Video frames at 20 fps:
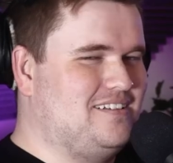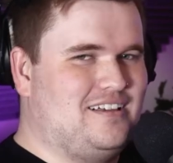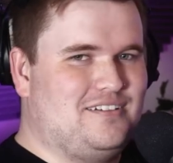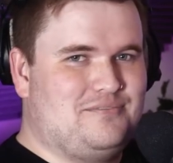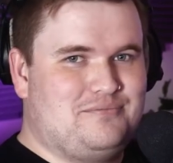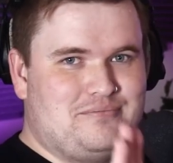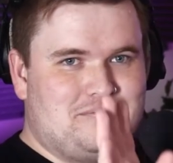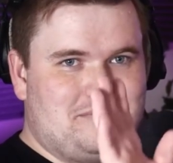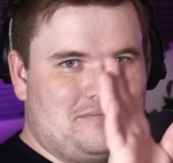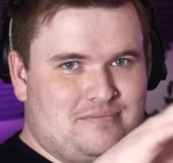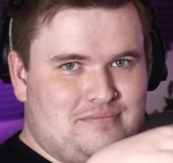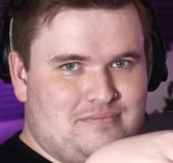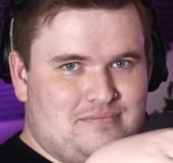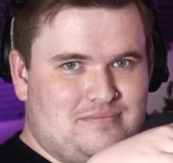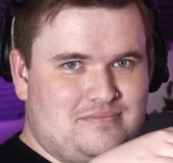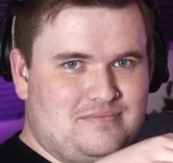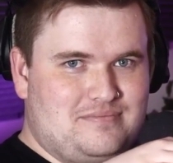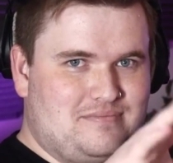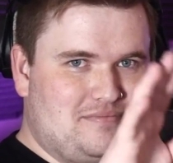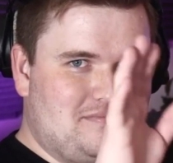did a gay,
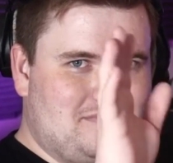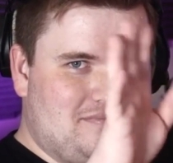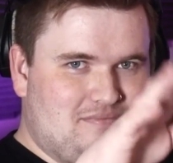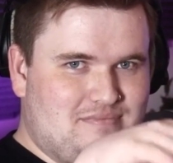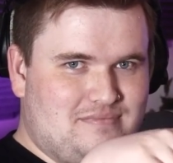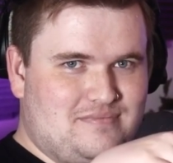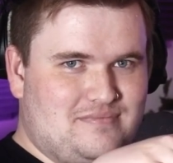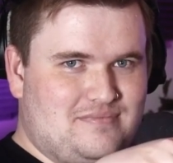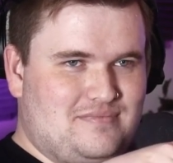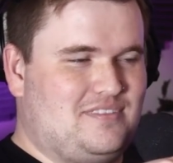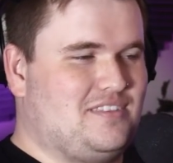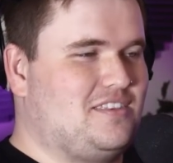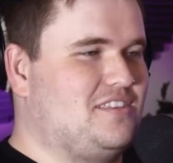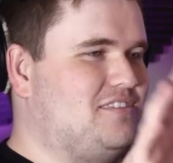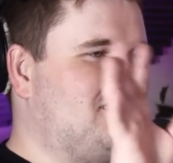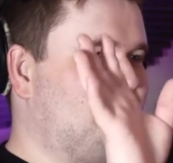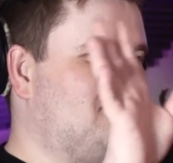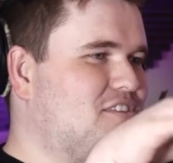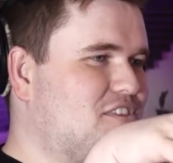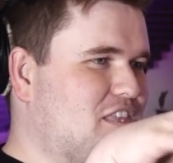uh, a, a, gay,
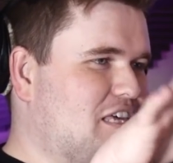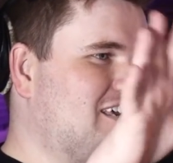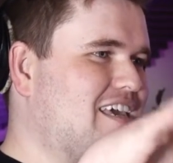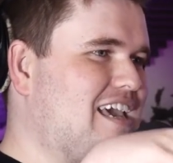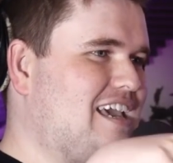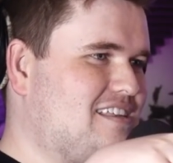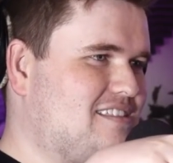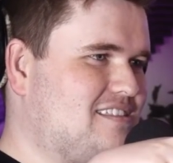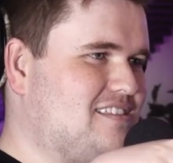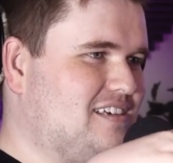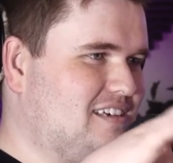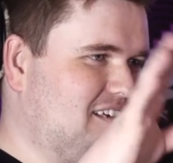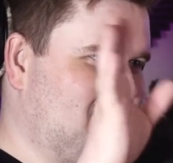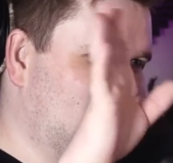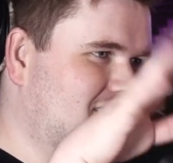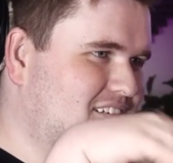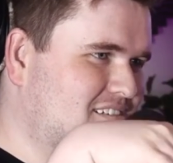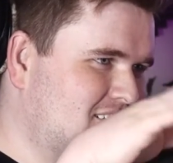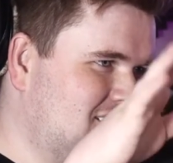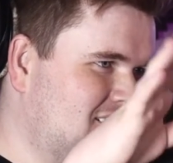a gay the, hand gay sign. thing.
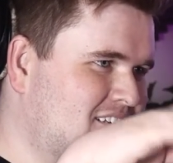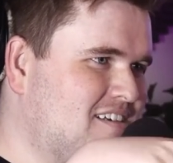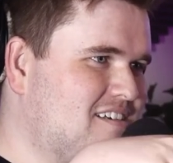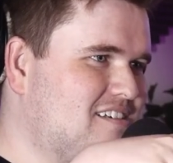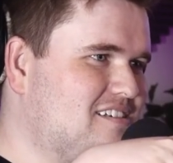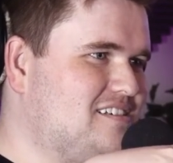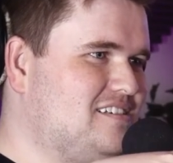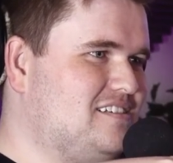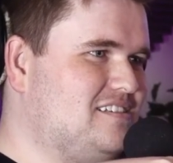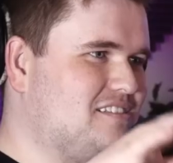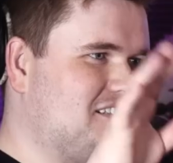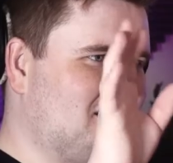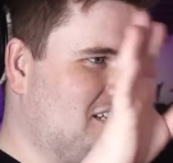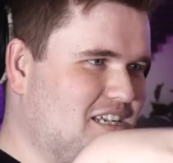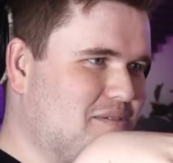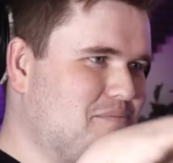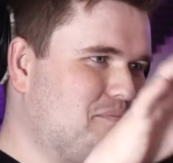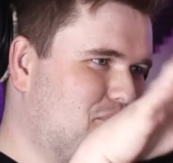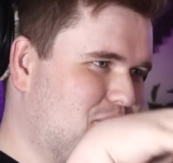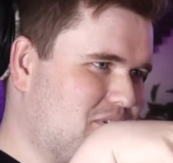Yeah, a gay hand sign. The
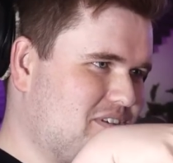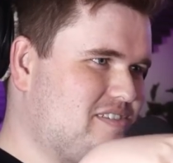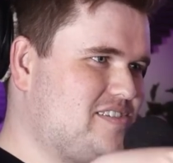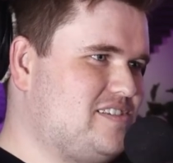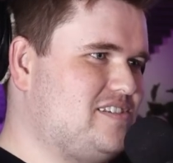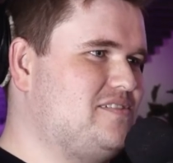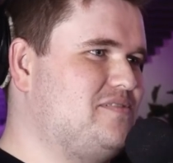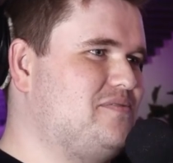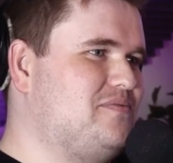limprist. Yeah, I